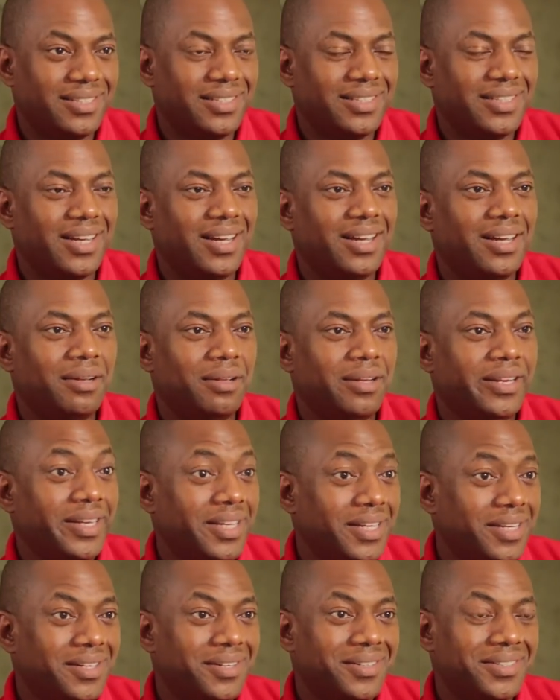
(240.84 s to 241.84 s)
and
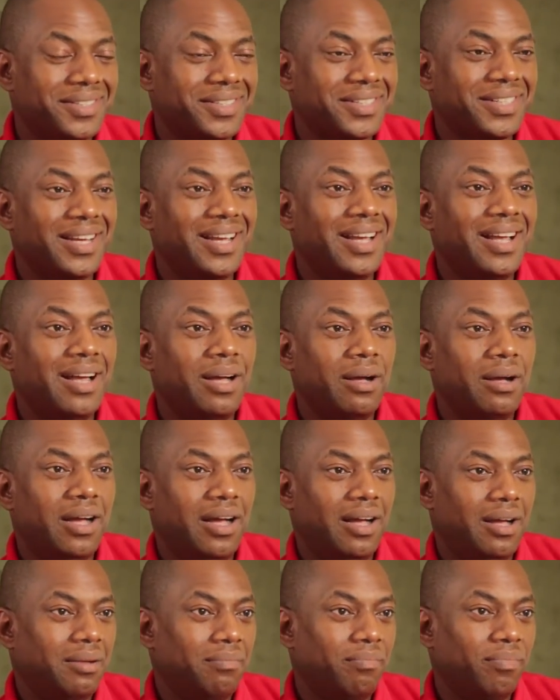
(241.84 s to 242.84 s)
leaders.
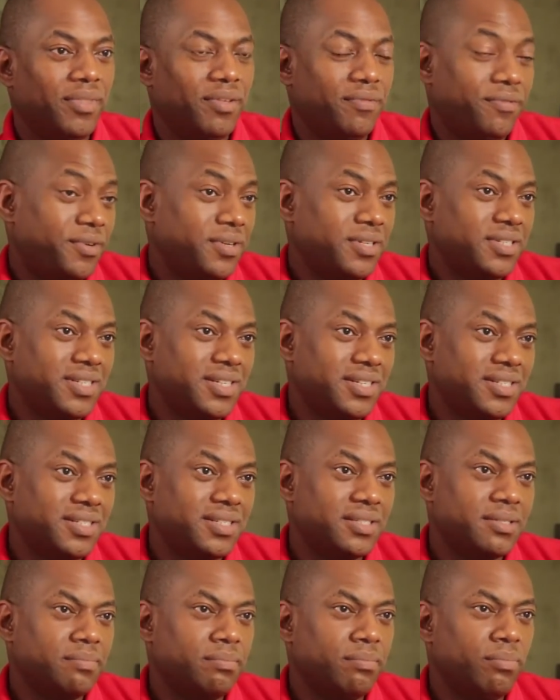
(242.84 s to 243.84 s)
The first
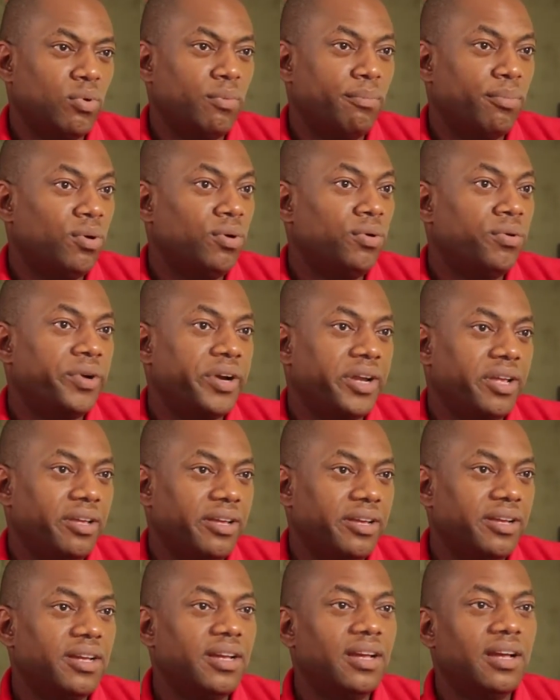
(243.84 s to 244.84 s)
is
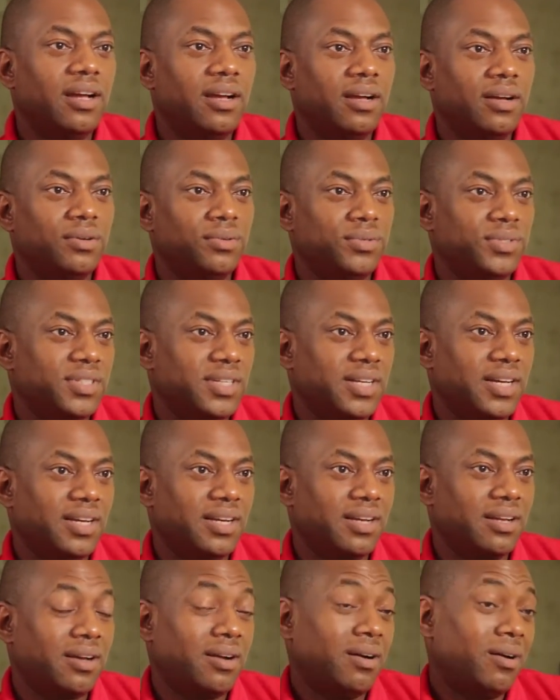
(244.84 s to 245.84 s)
Mubolori, who's
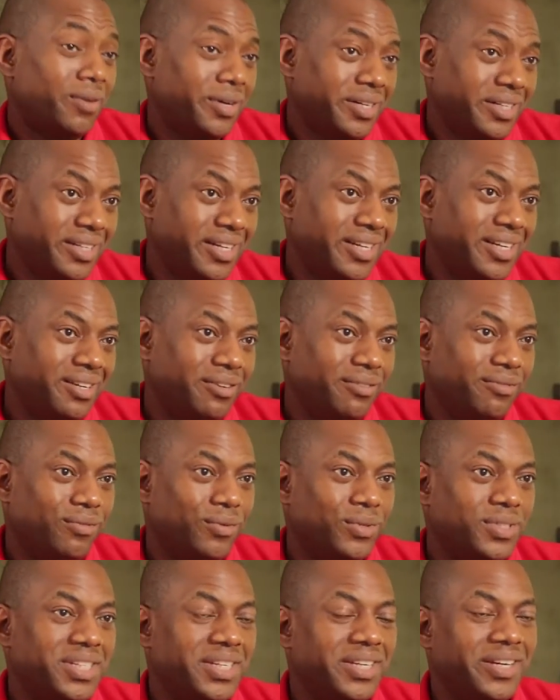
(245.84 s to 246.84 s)
currently
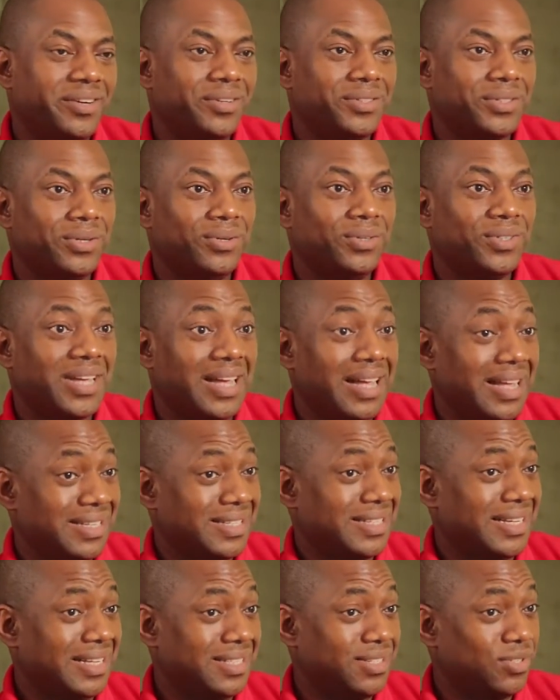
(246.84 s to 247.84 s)
14 years old,
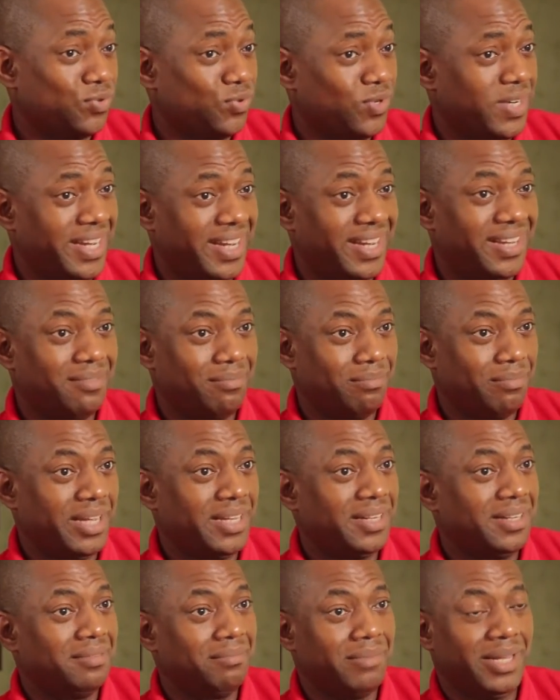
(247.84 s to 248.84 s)
as at today.
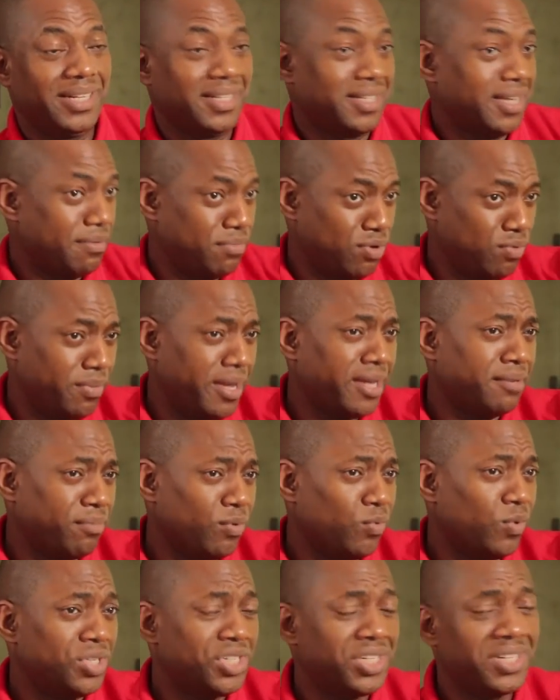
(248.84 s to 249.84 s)
By the time you
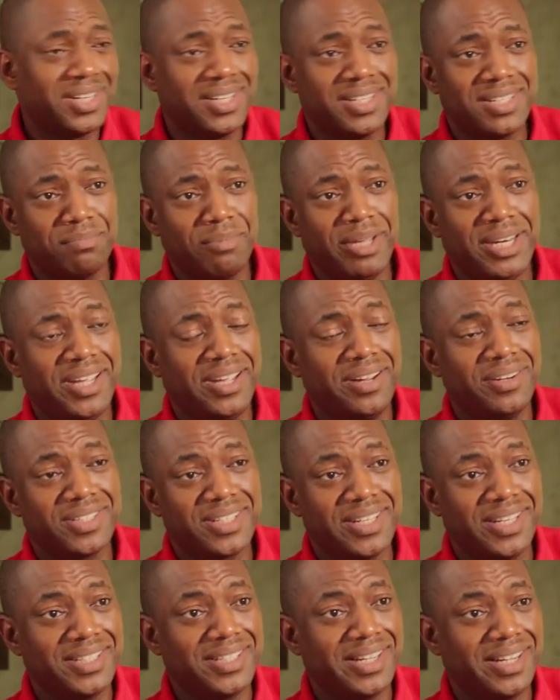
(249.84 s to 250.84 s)
might be watching this many
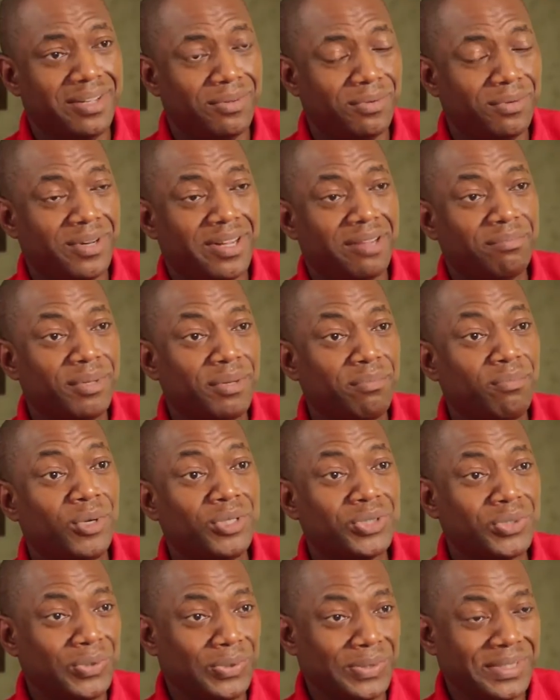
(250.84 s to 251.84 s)
years later, he would have
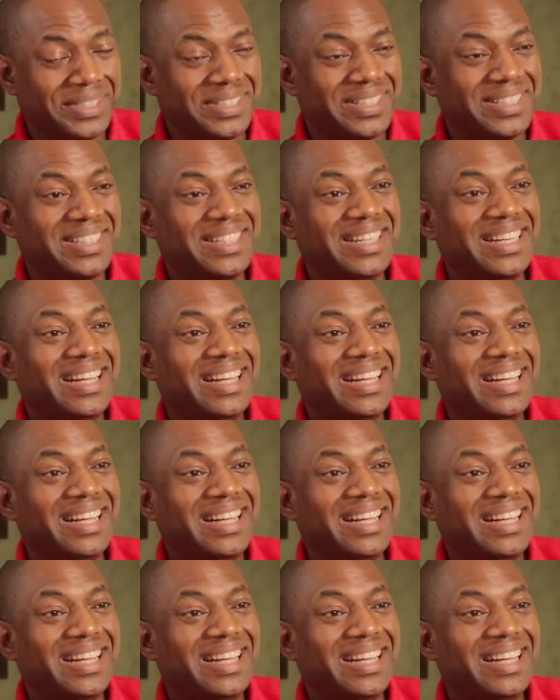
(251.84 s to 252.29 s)
been much older.